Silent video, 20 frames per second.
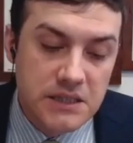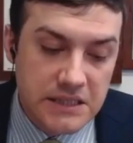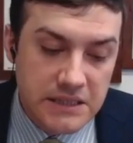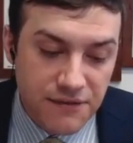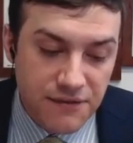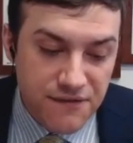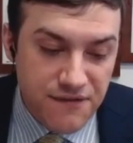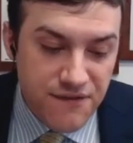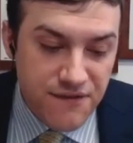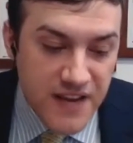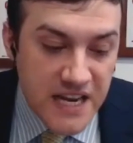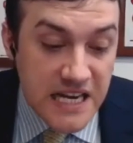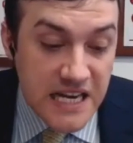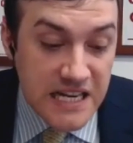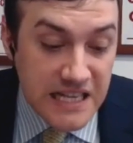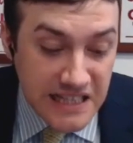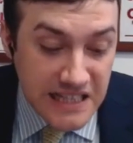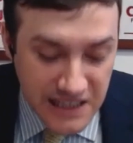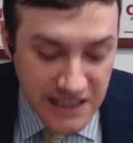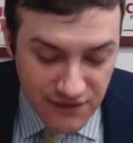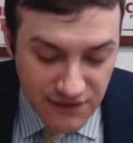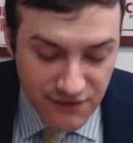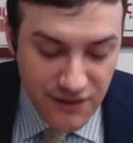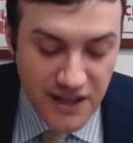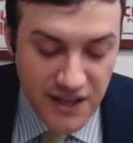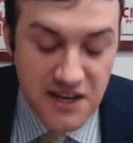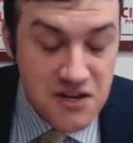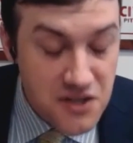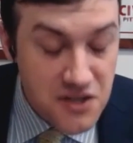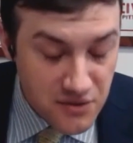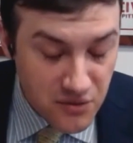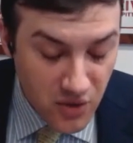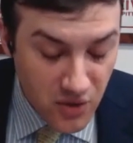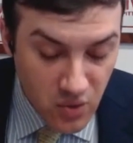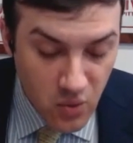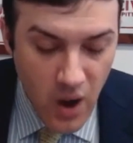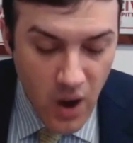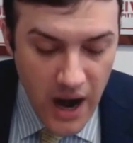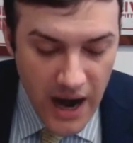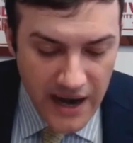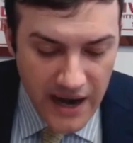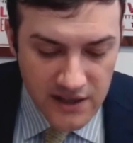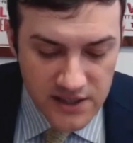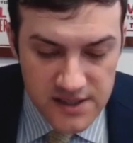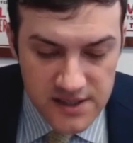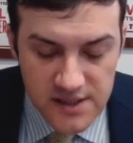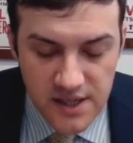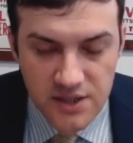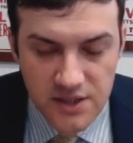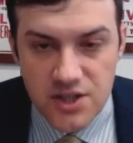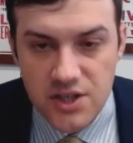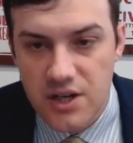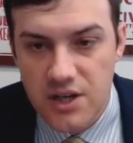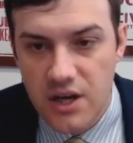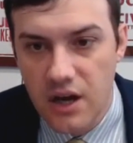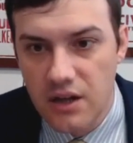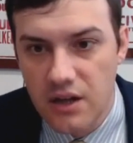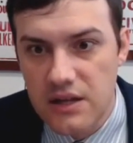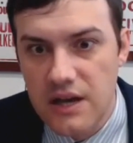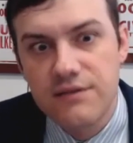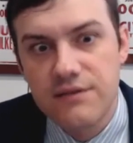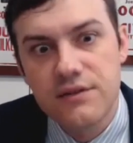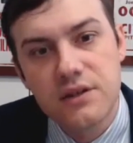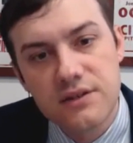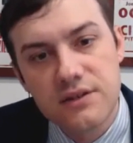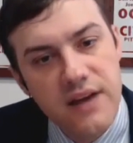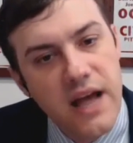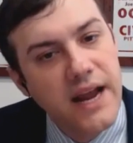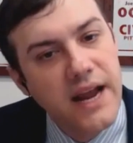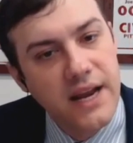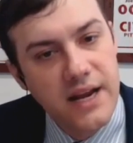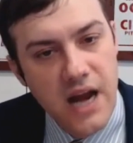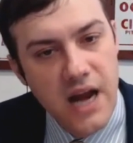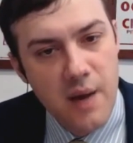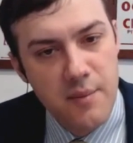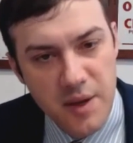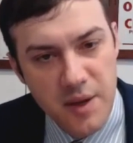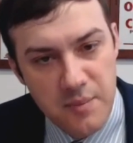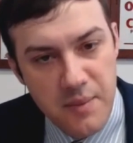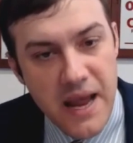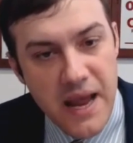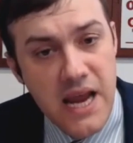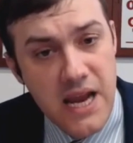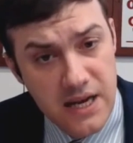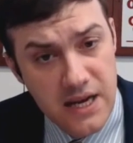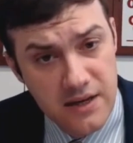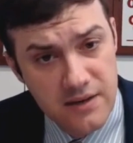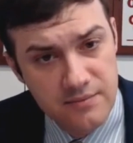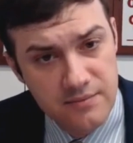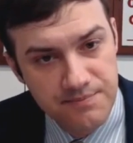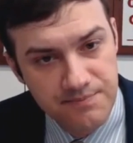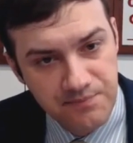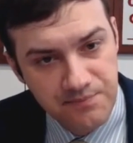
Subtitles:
defeating the inflation requires such a level of economic pain